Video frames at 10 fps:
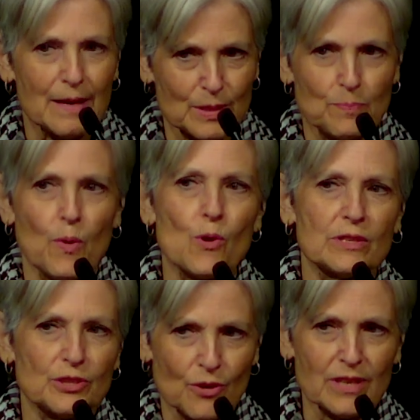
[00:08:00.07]
born
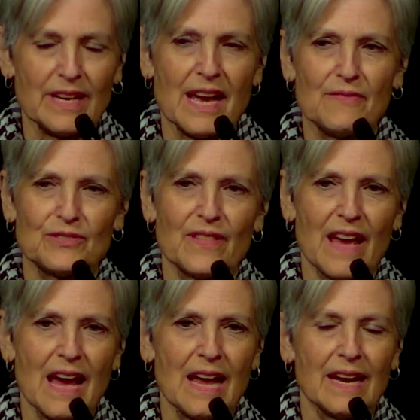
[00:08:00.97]
shortly after
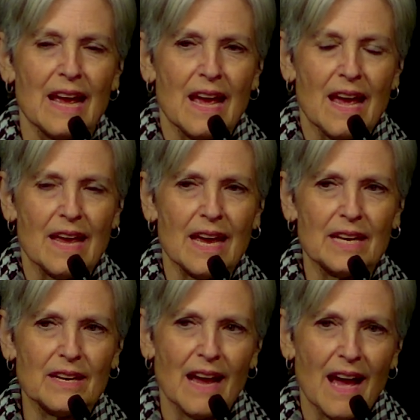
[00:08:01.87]
that, and
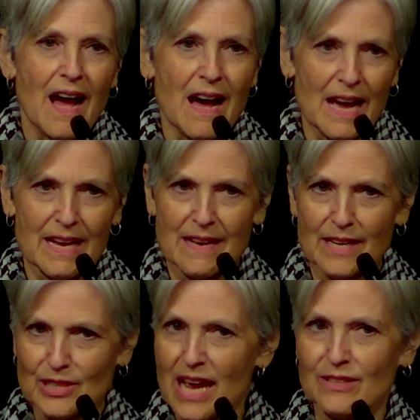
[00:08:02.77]
I
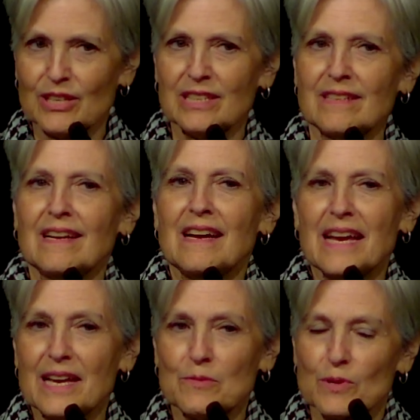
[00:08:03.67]
attended
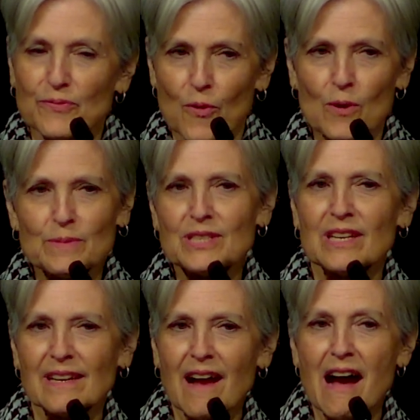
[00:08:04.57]
a Reform
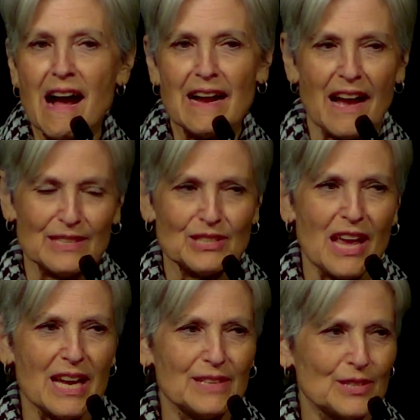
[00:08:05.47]
synagogue. I
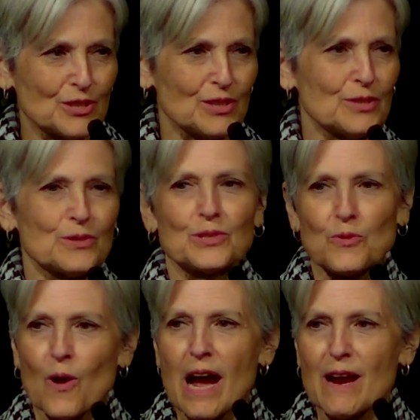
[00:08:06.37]
sang in the children's
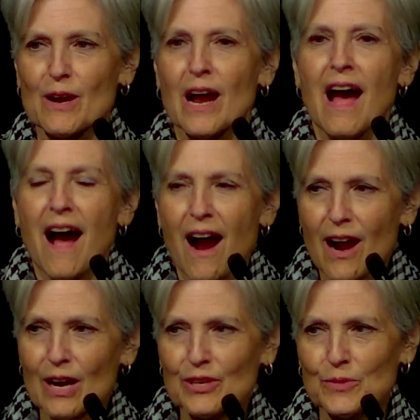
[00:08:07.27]
choir. Our
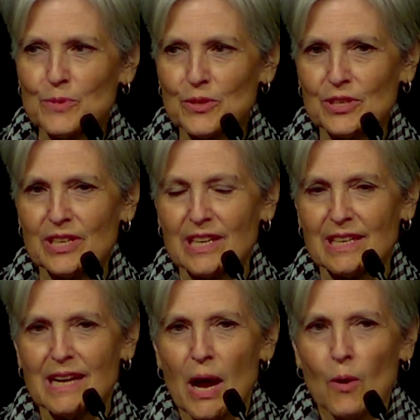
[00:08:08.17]
community
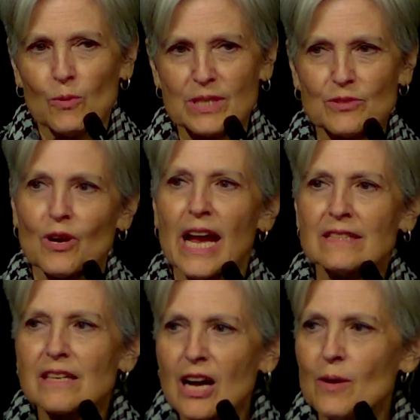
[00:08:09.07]
was trying to
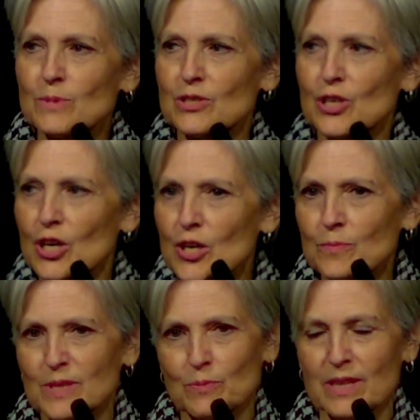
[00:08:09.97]
come to
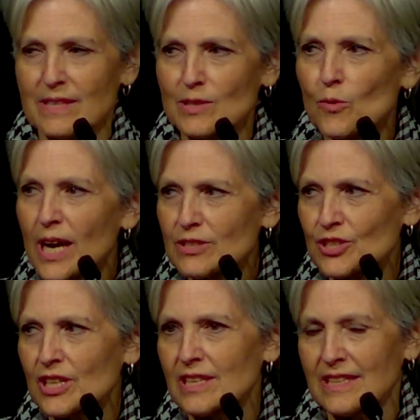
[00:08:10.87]
terms with this
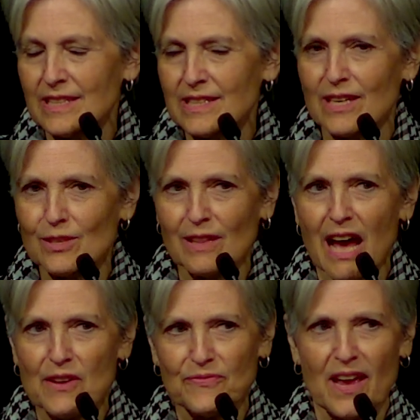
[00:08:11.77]
question: is there
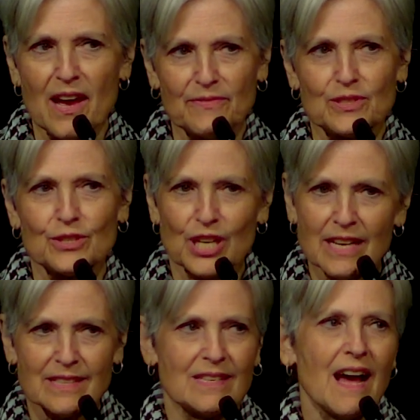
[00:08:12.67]
life after
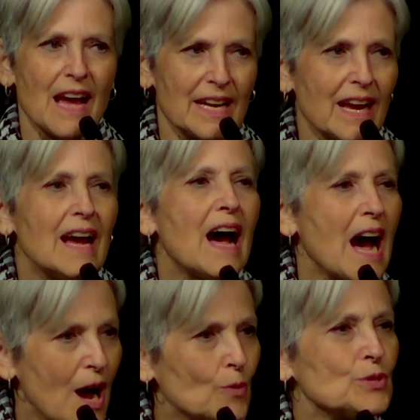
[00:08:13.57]
genocide?
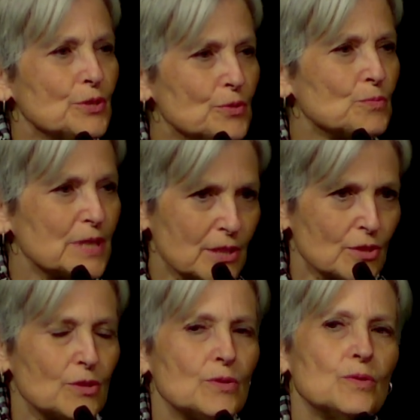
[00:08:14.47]
How do you
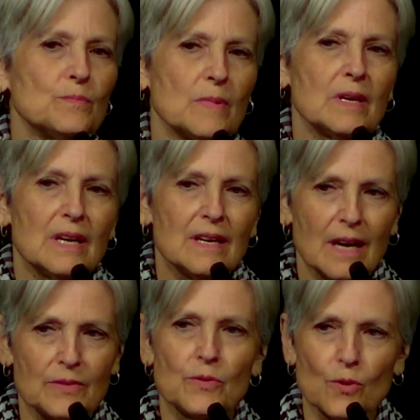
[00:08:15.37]
resume a
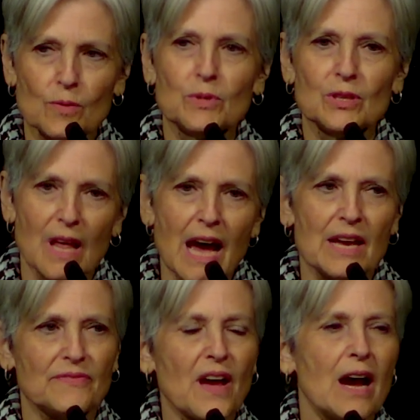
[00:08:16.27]
normal life?
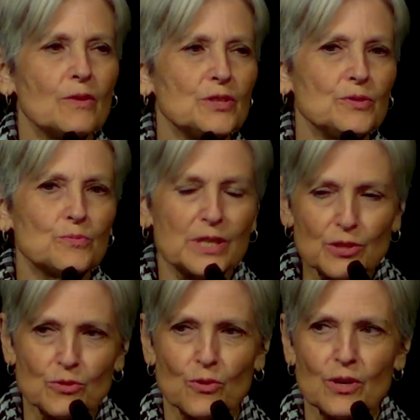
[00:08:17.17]
How do you
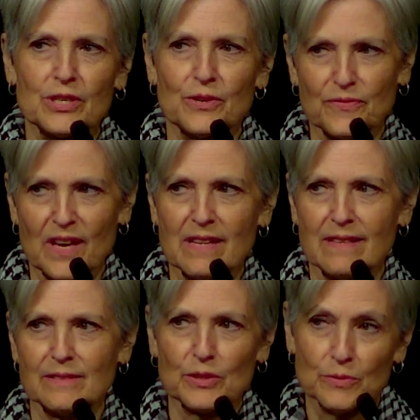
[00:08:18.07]
restore your faith in
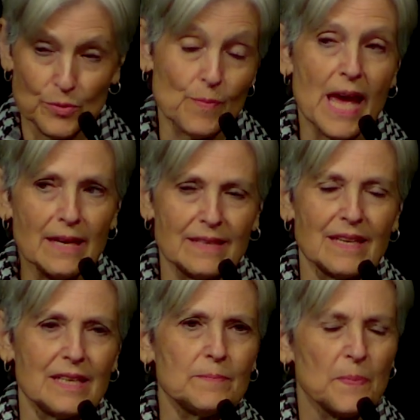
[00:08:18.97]

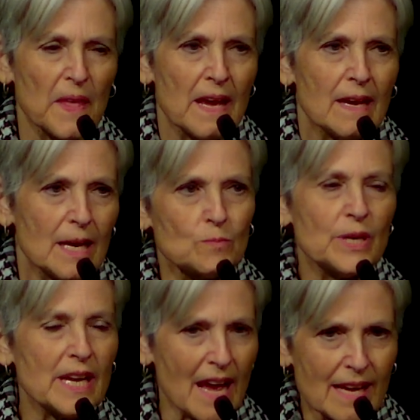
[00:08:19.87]
humanity? And we
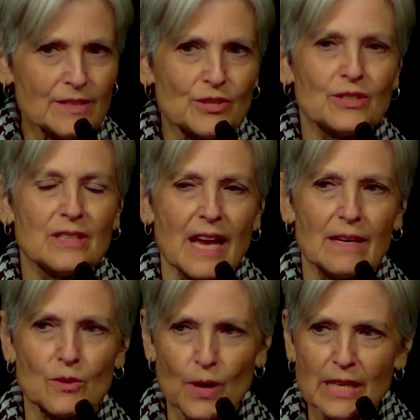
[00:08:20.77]
answered that
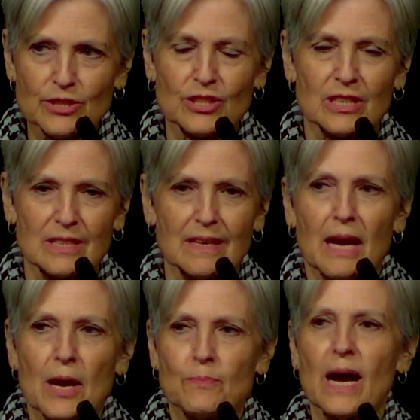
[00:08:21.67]
question
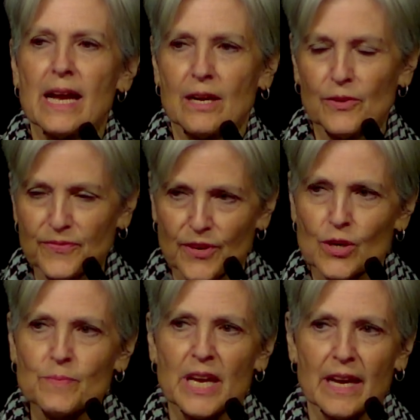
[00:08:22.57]
by
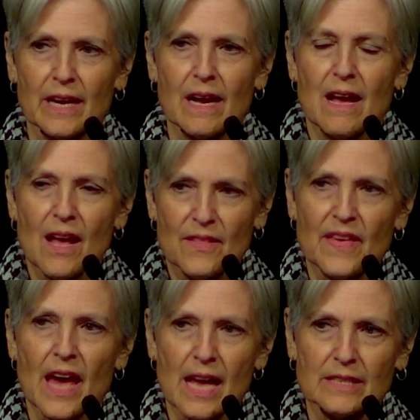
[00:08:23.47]
affirming
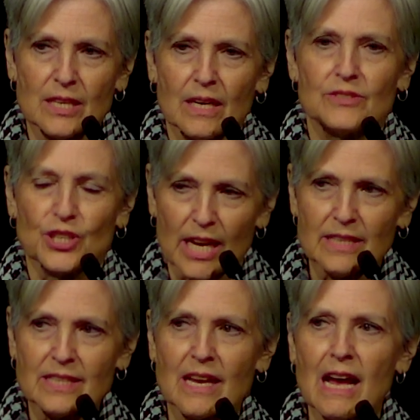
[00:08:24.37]
that
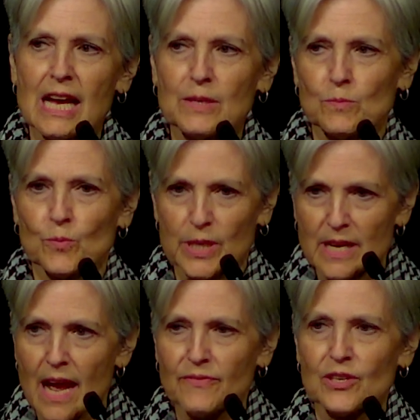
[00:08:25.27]
genocide would
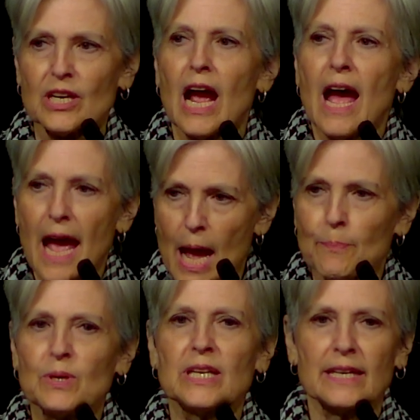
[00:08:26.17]
never
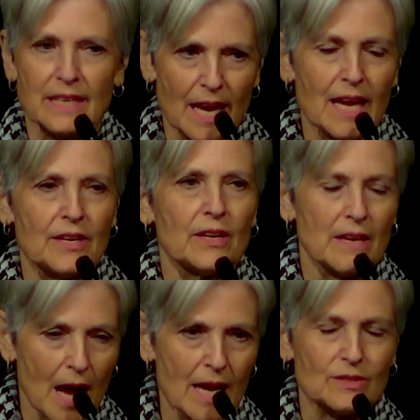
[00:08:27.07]
happen again,
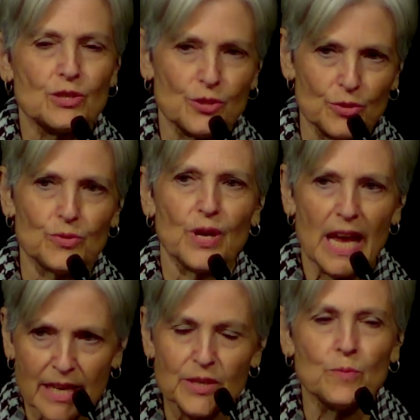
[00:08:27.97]
not to
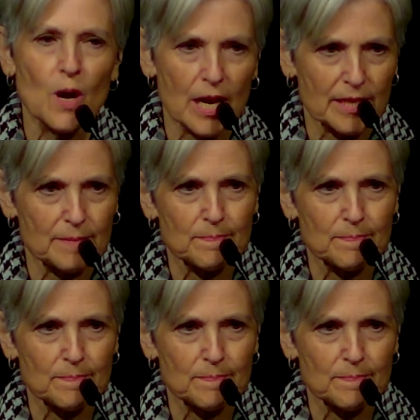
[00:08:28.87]
anyone.